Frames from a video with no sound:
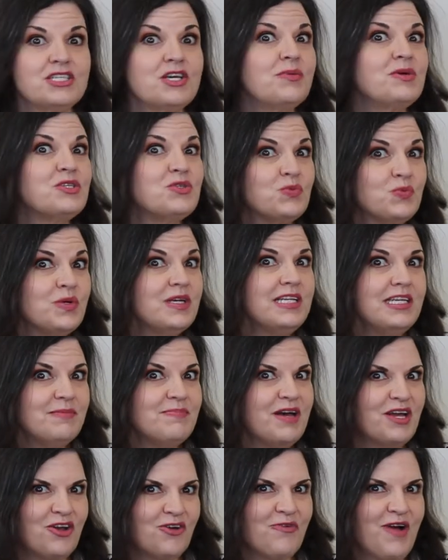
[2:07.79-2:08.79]
So it's really
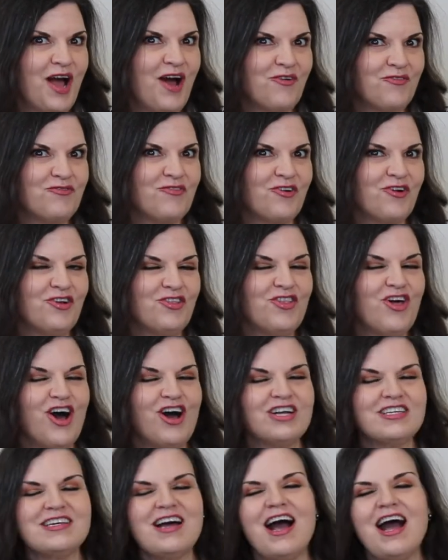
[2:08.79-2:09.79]
been around for a
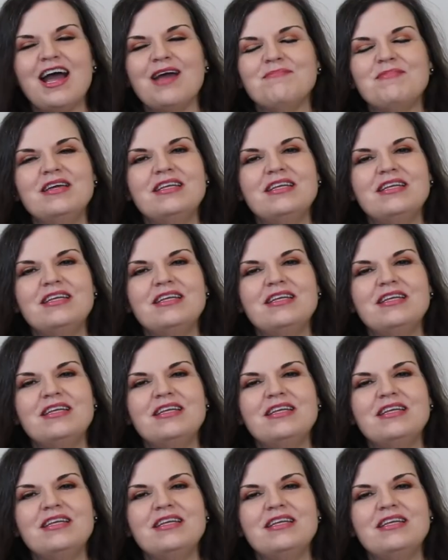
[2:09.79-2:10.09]
long time.